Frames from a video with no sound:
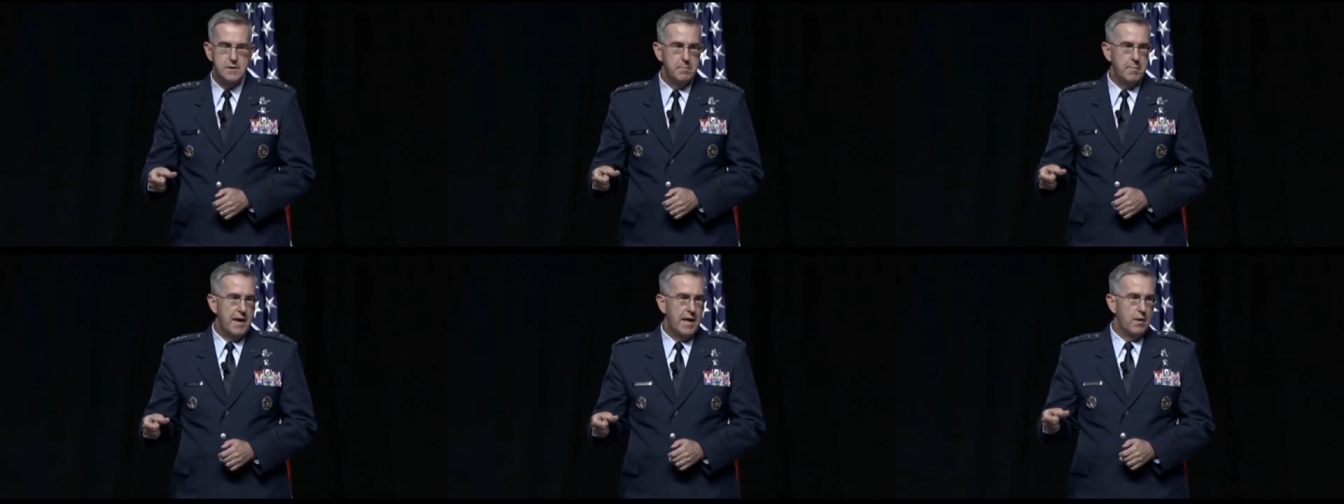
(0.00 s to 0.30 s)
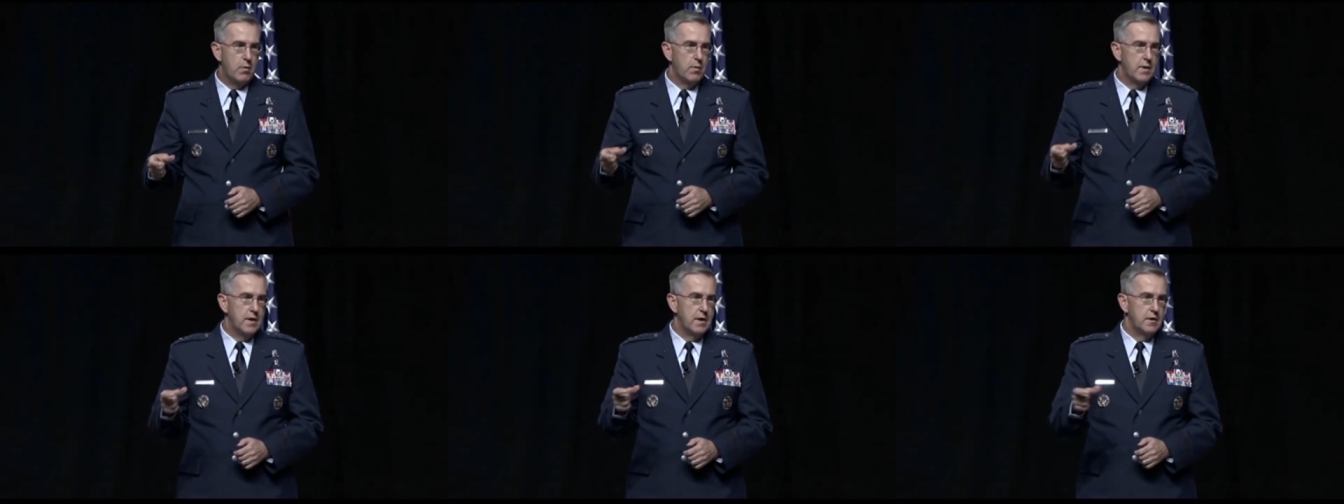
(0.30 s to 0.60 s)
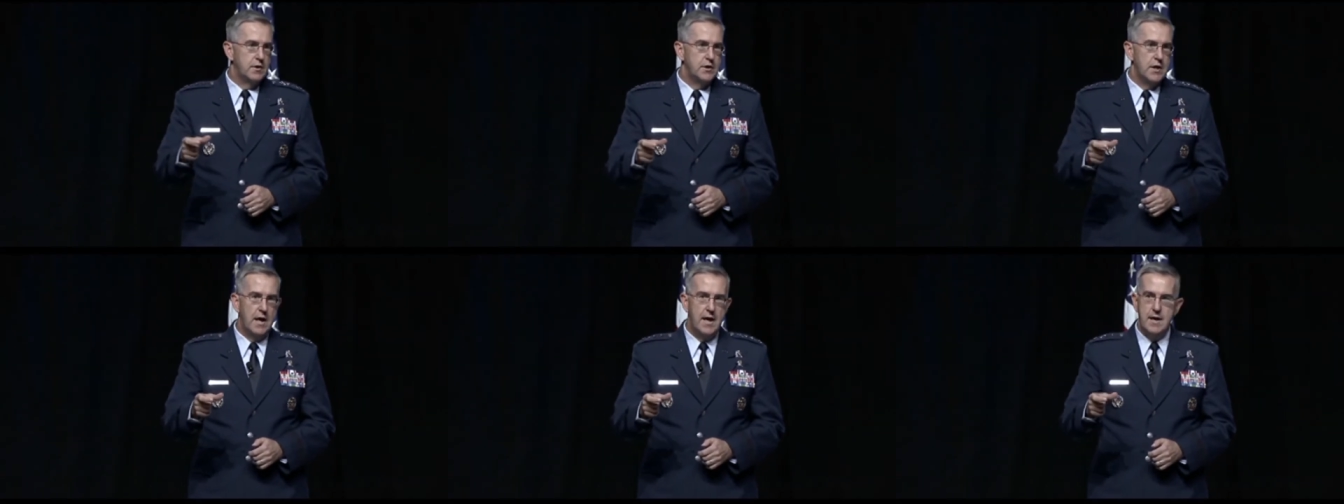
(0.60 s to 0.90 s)
It doesn't
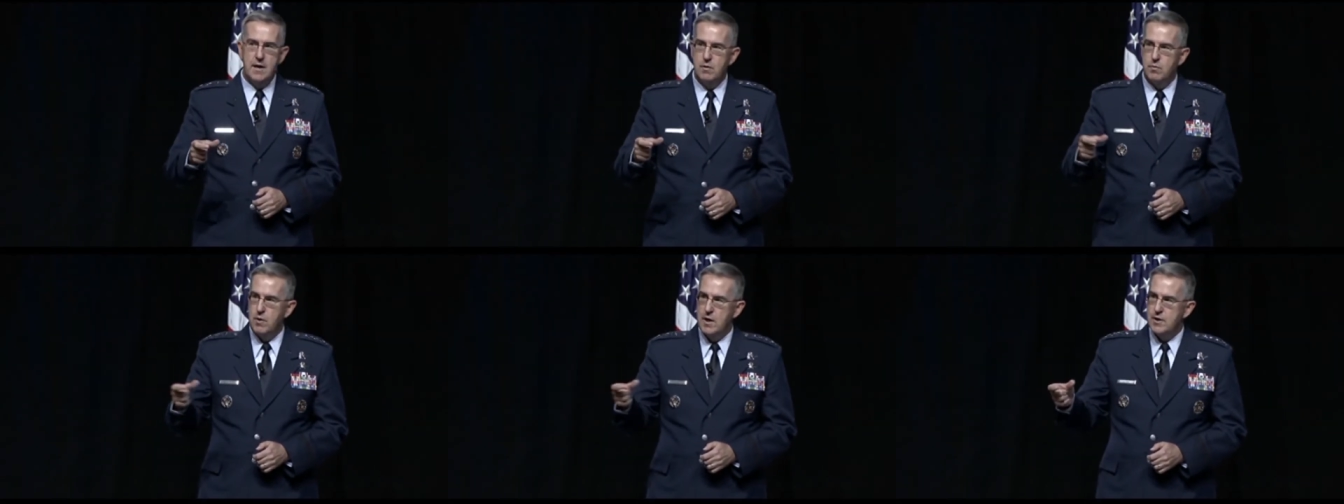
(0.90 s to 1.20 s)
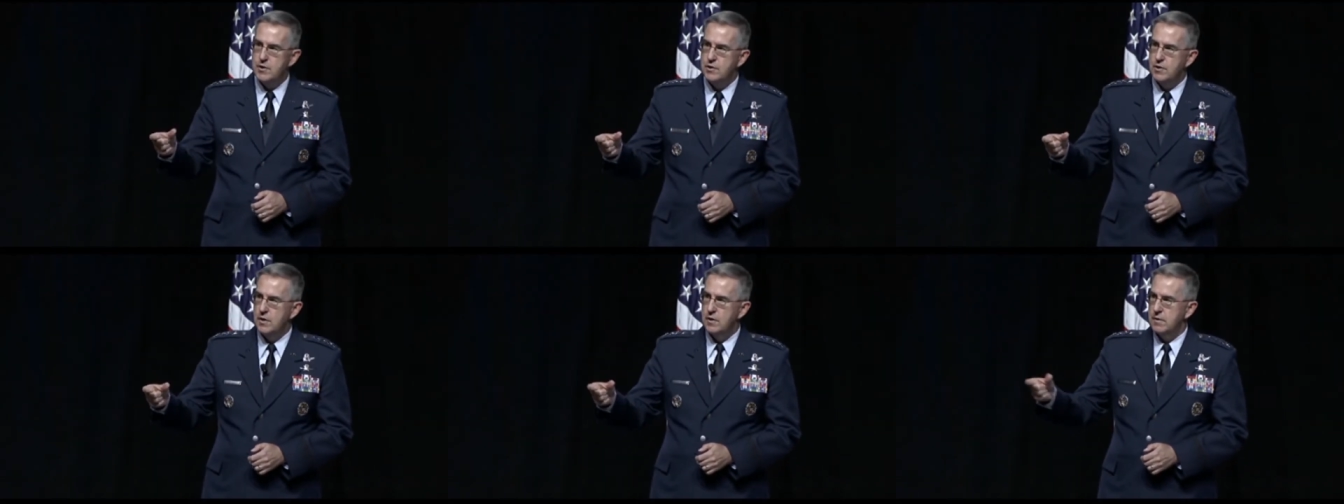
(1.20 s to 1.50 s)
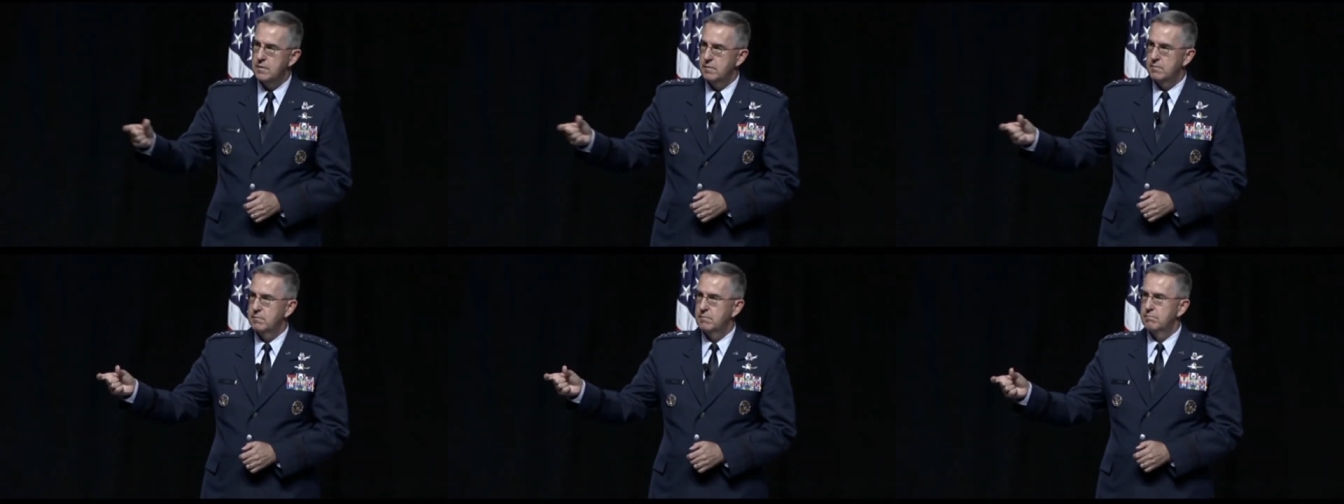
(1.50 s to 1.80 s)
matter whether you're China,
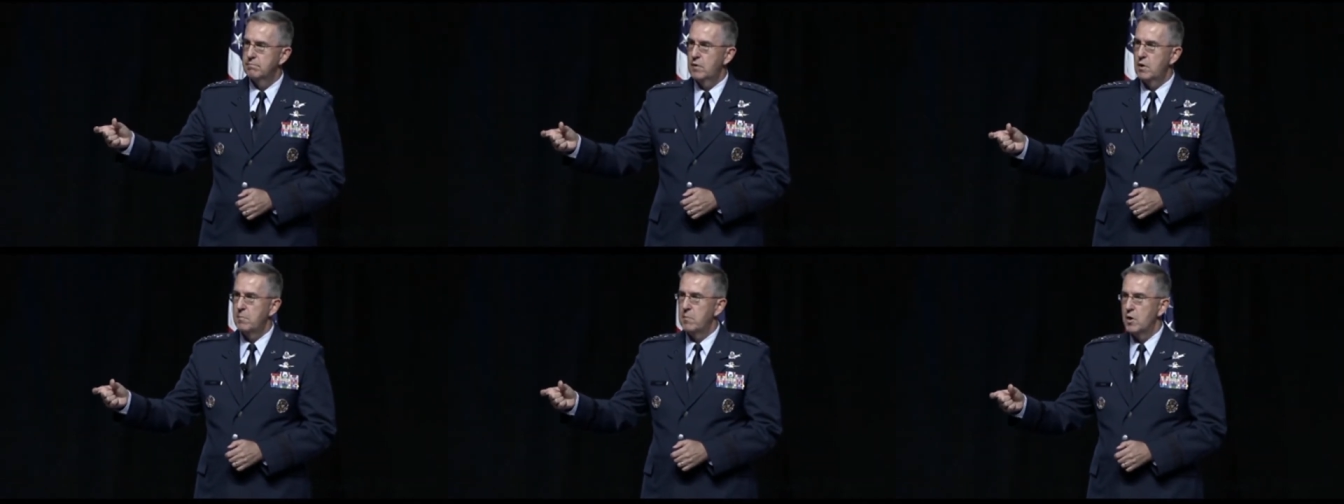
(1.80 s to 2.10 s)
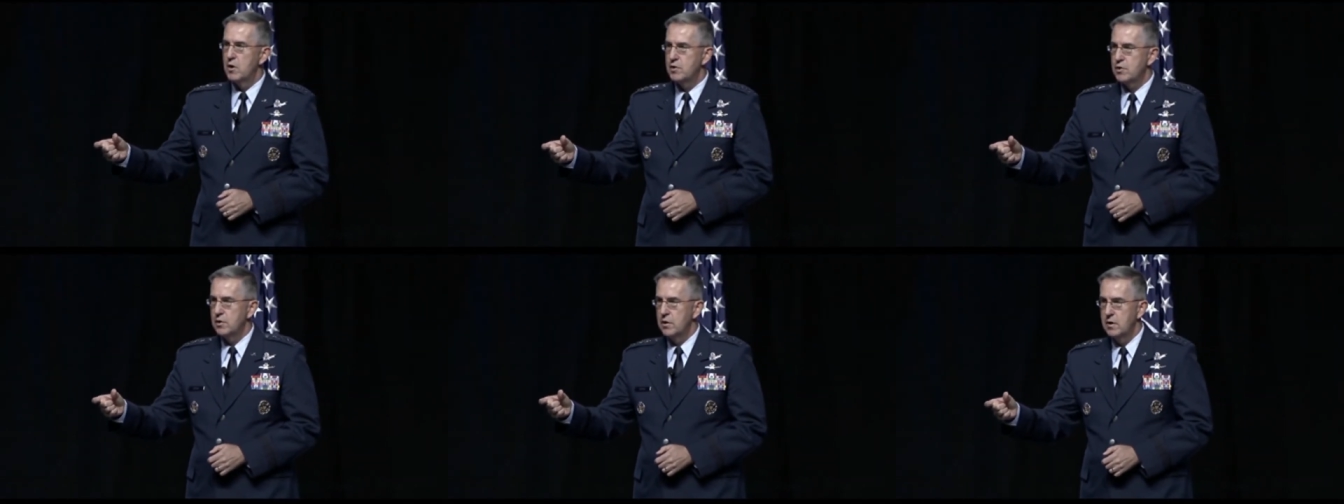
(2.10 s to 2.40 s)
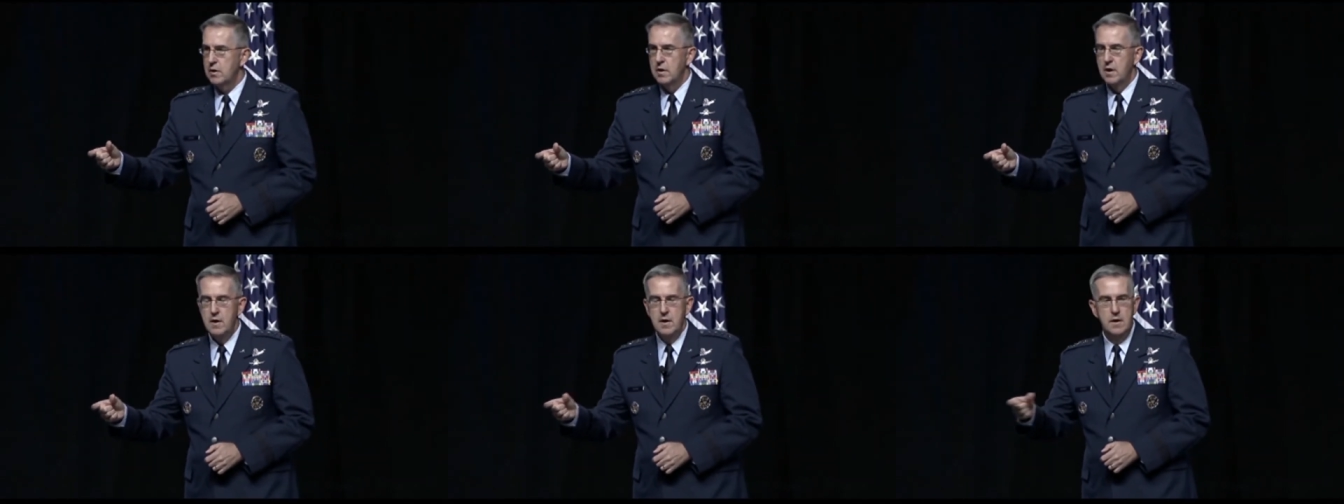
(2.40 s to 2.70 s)
Russia,
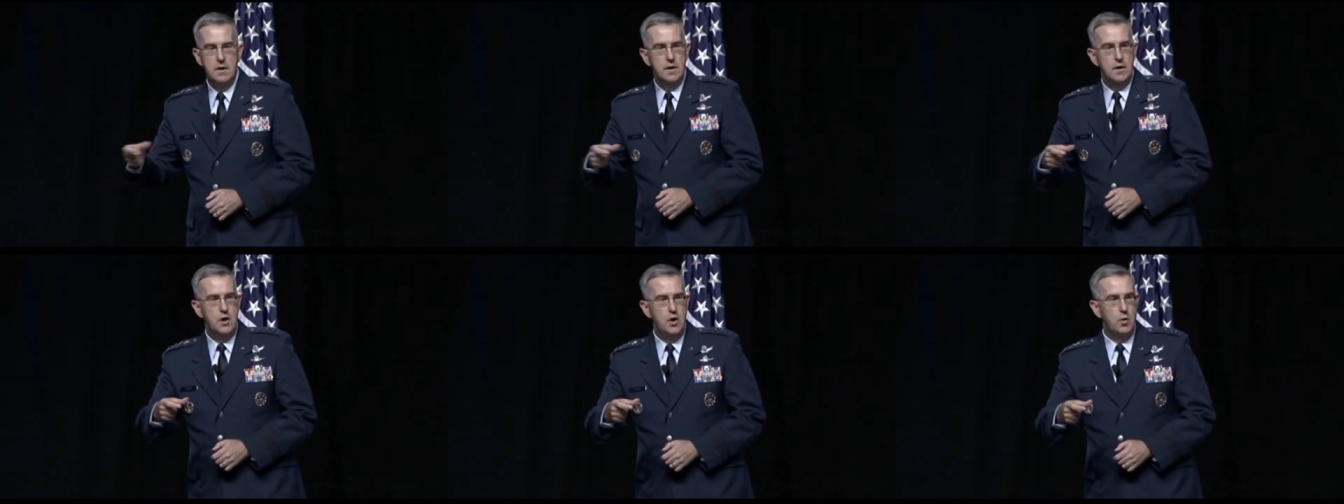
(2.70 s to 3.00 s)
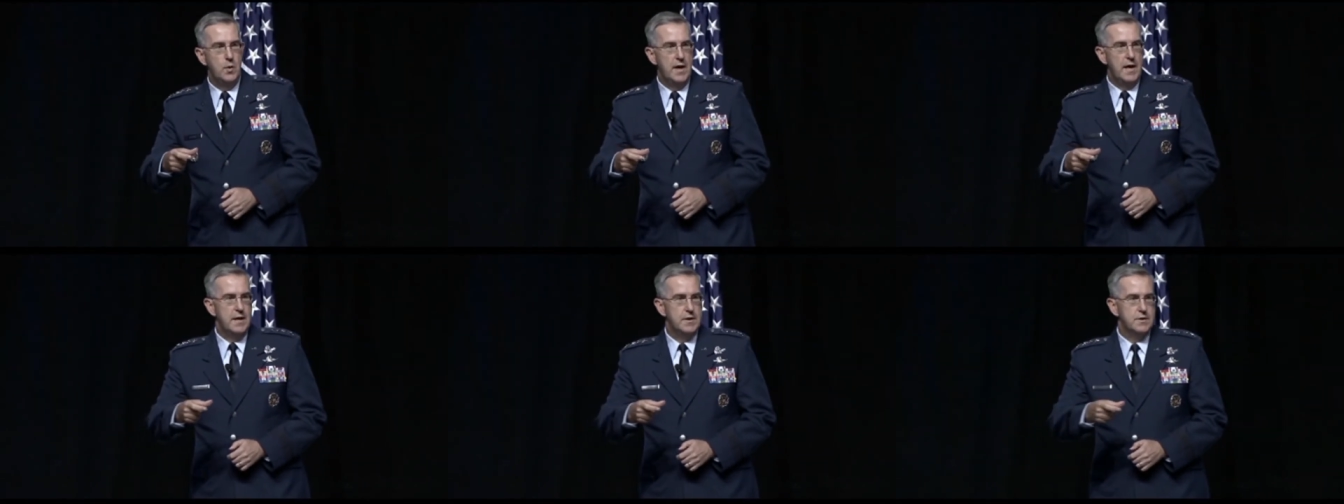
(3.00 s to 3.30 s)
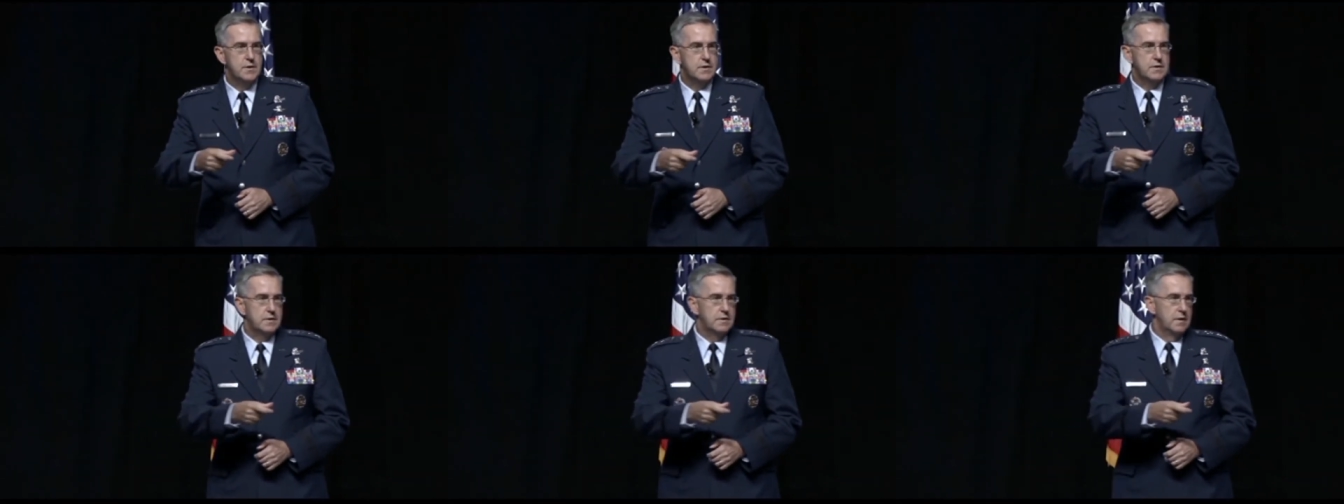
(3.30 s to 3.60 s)
commercial,
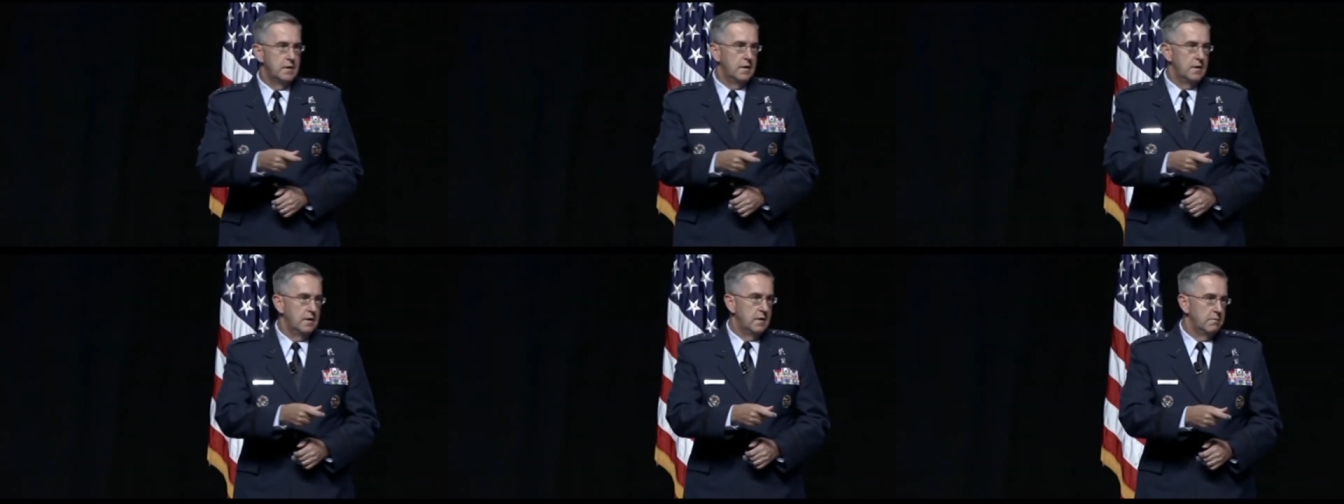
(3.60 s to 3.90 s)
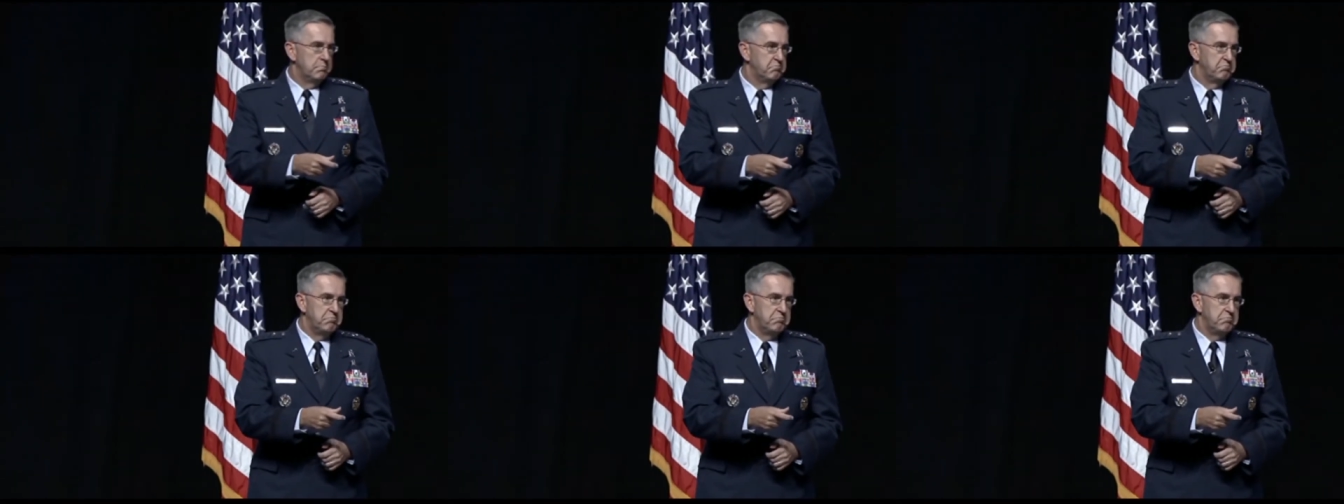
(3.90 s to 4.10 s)
U.S.,